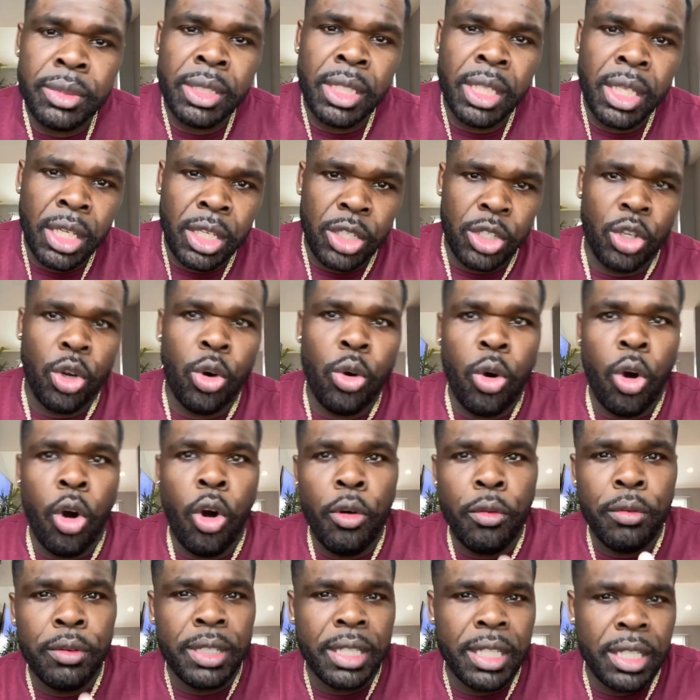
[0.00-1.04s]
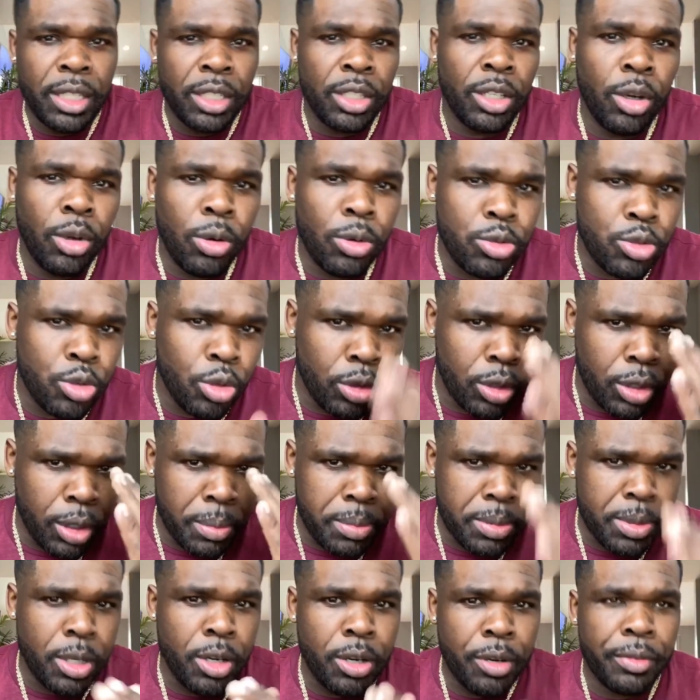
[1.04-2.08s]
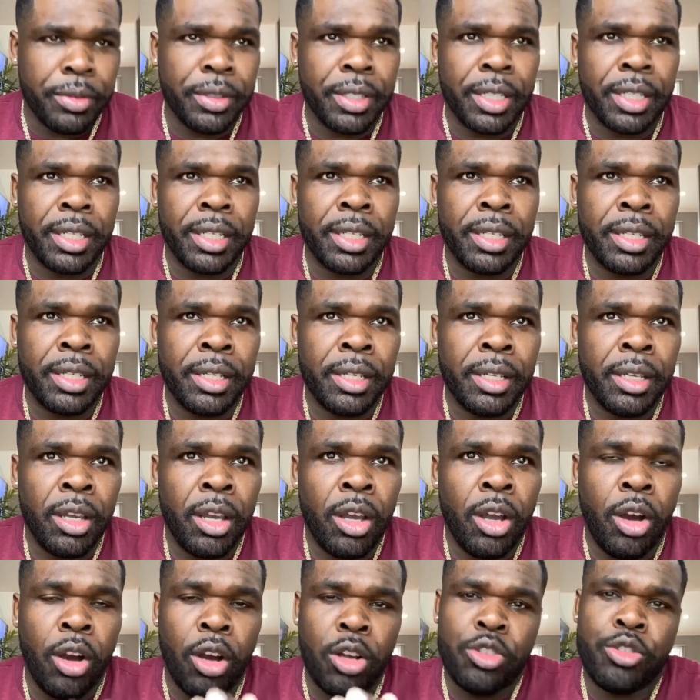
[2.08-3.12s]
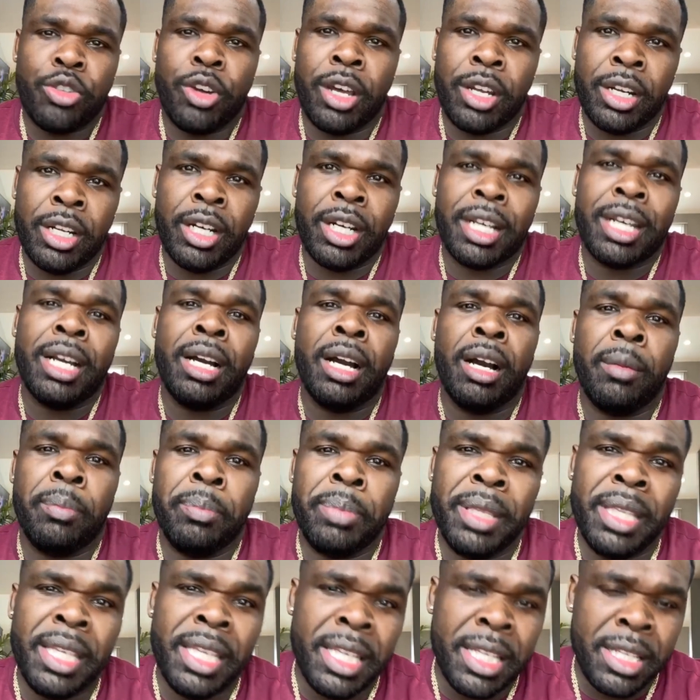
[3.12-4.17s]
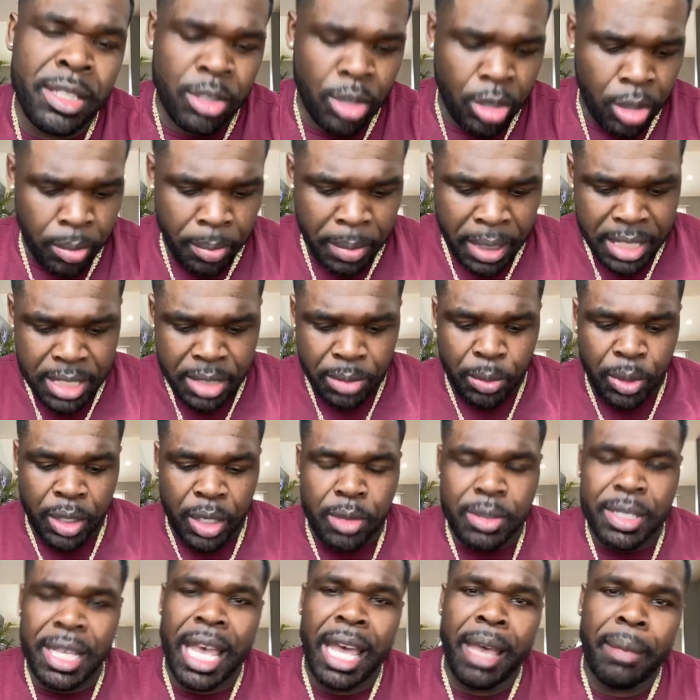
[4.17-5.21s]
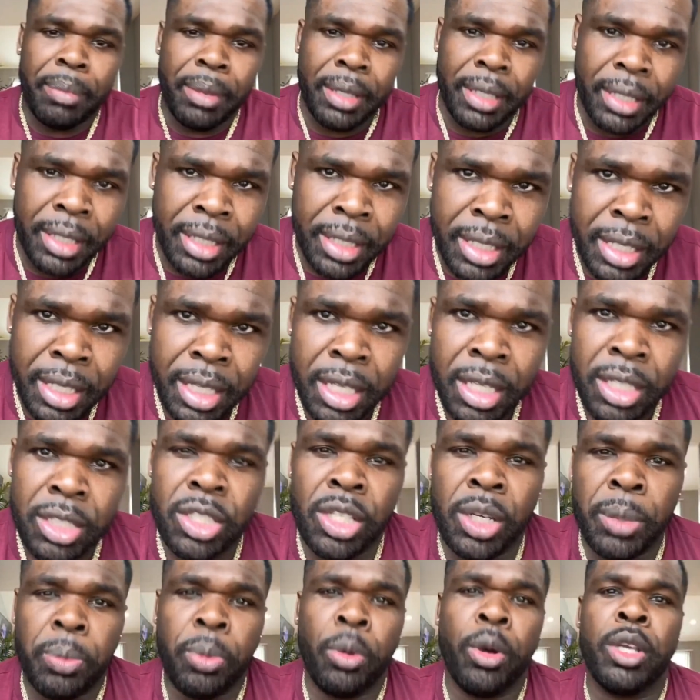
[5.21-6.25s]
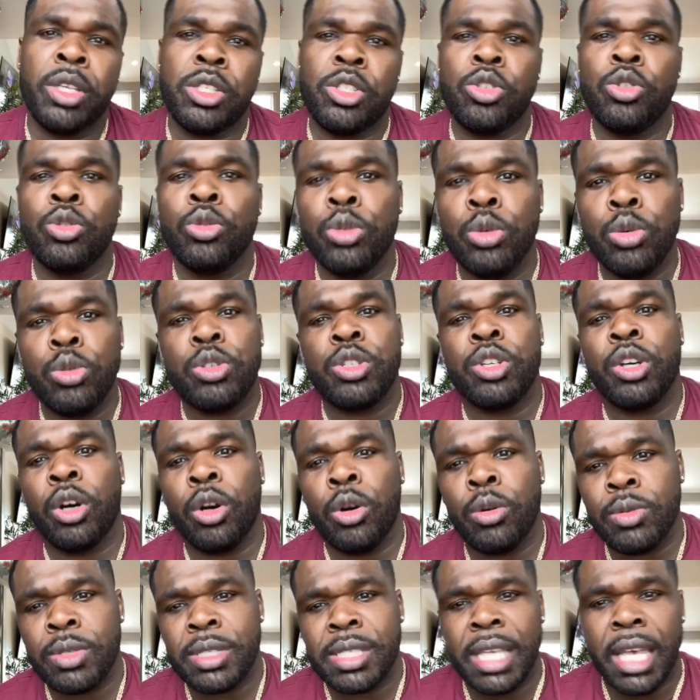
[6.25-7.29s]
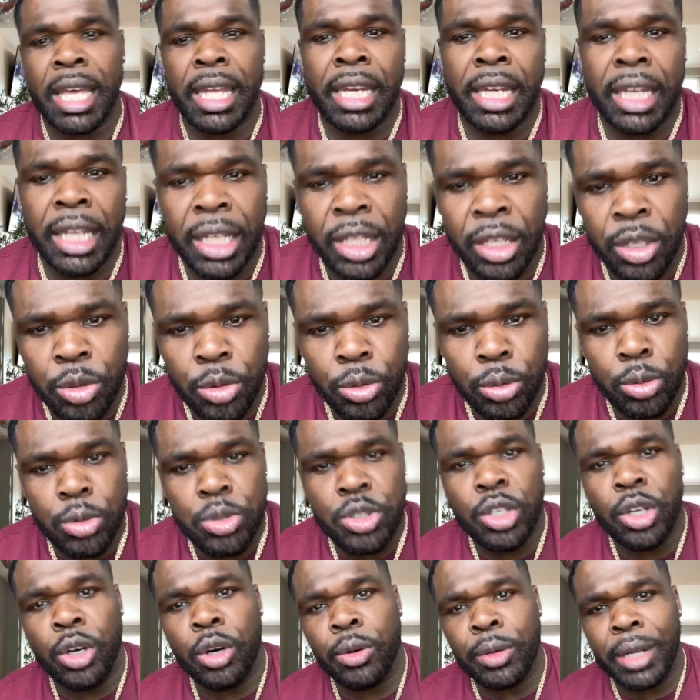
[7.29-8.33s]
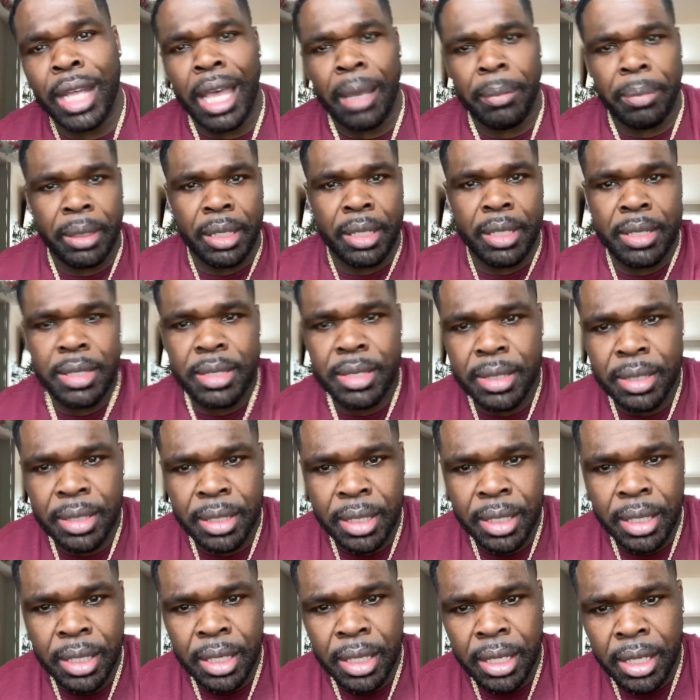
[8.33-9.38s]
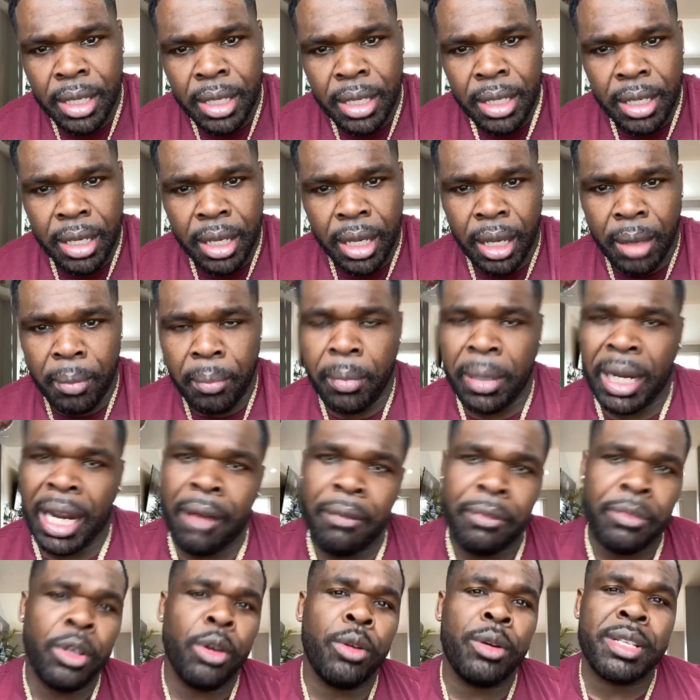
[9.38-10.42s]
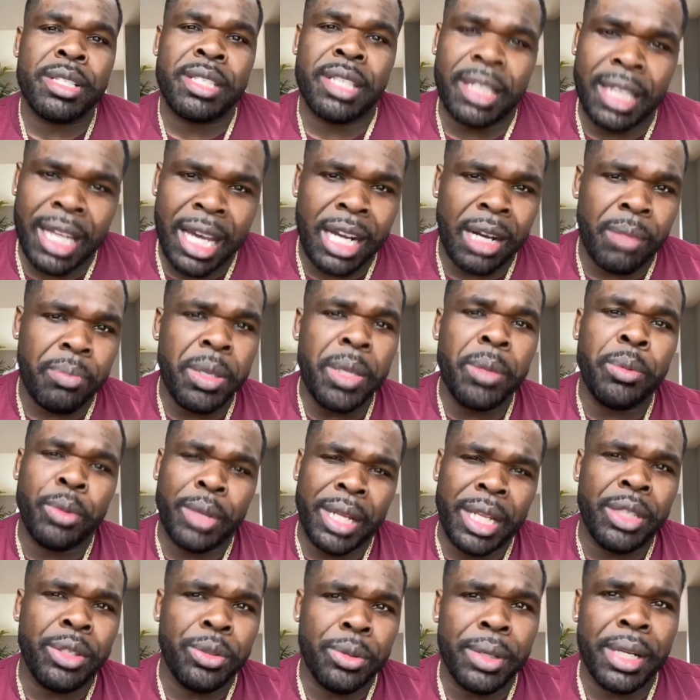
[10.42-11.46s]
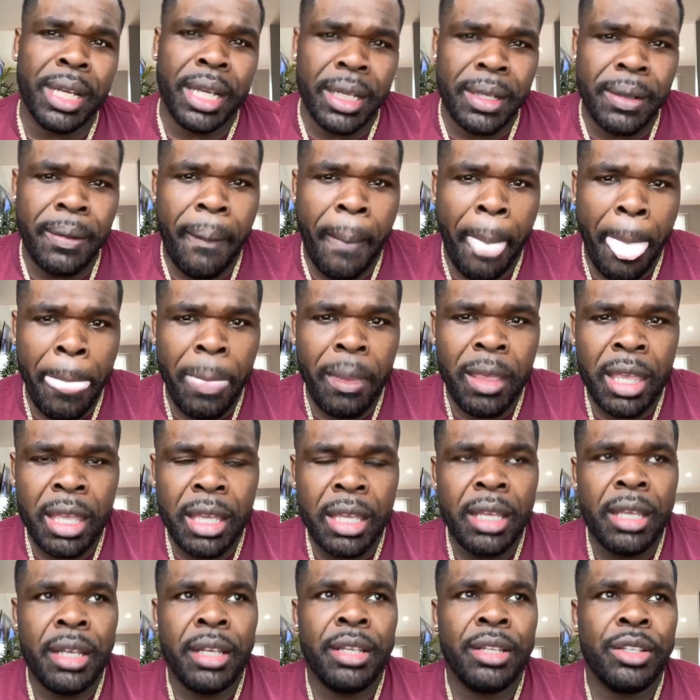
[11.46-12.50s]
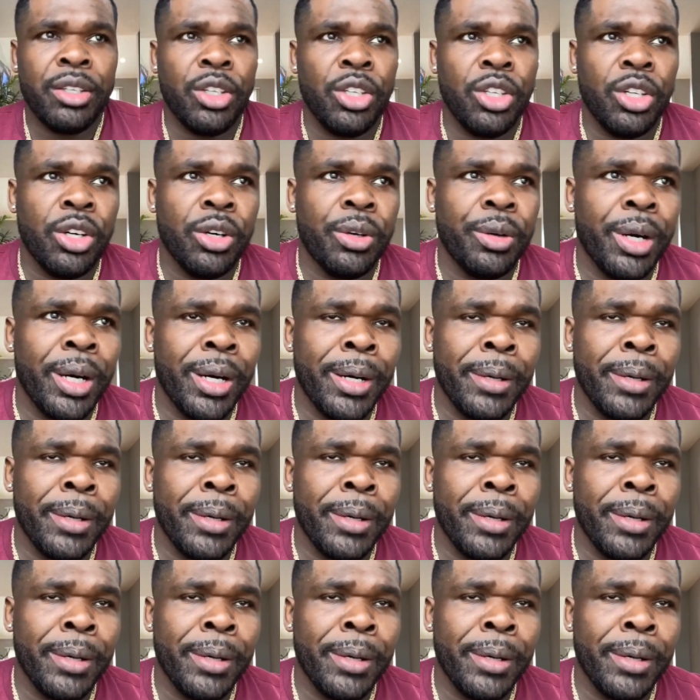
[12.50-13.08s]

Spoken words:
don't overly indulge on observing or trying to appease or make someone else happy to the point you lose your own sanity and you lose your own happiness. But I've noticed a lot of people, they do that. You know,